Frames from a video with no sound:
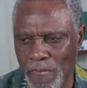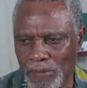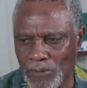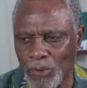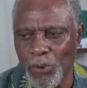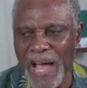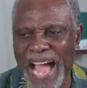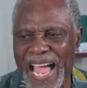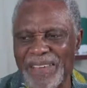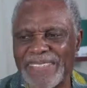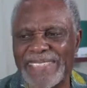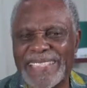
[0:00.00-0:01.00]
So I
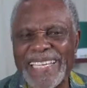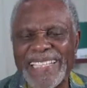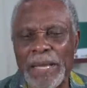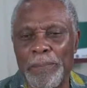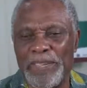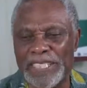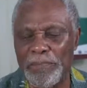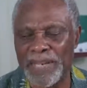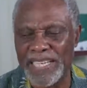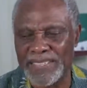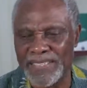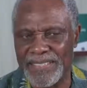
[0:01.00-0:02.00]
have seen the
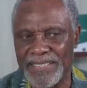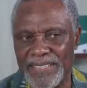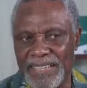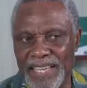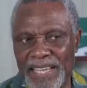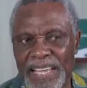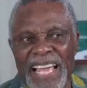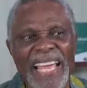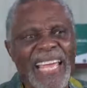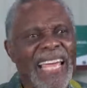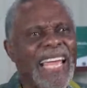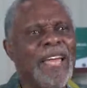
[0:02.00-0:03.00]
possibilities.
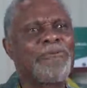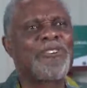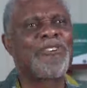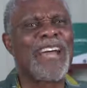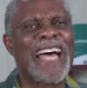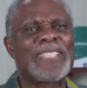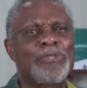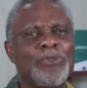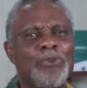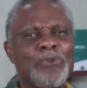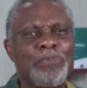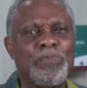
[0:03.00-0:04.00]
If
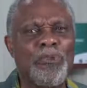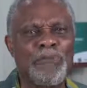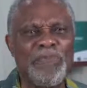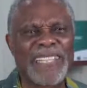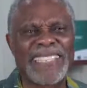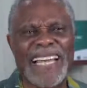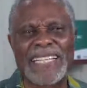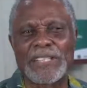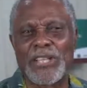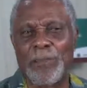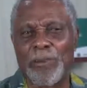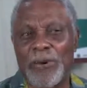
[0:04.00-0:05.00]
grassroots movements
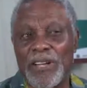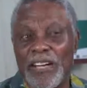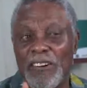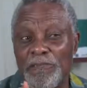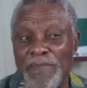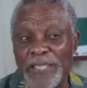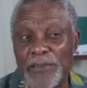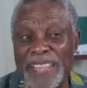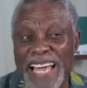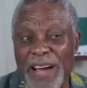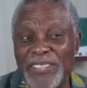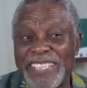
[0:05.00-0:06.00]
can topple governments
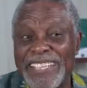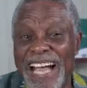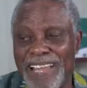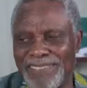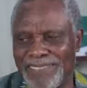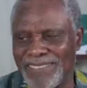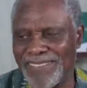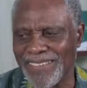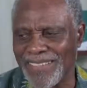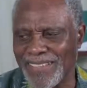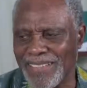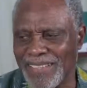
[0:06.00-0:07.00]
without gun,
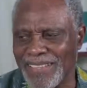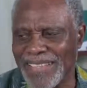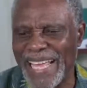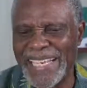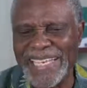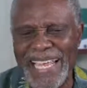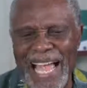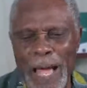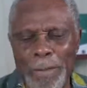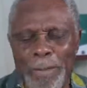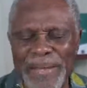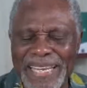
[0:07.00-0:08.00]
then the
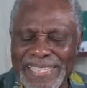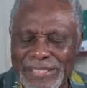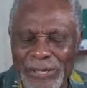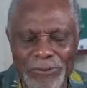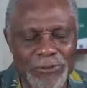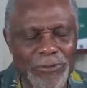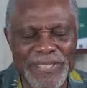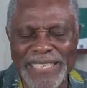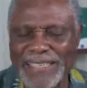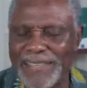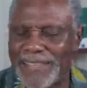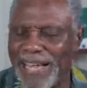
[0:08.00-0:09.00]
ability of
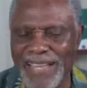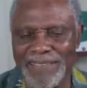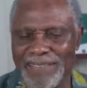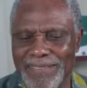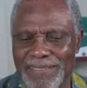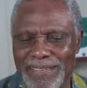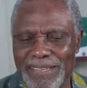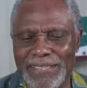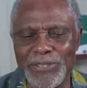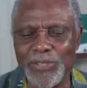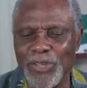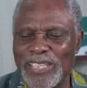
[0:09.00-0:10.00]
using gun
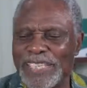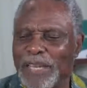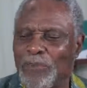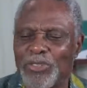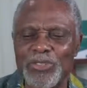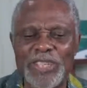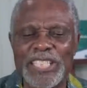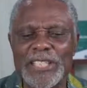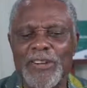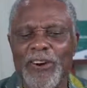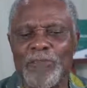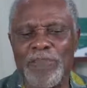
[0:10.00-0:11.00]
is not the
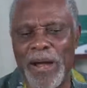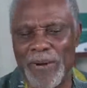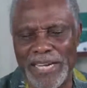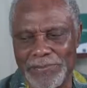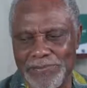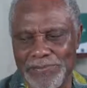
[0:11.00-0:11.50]
demonstration of power.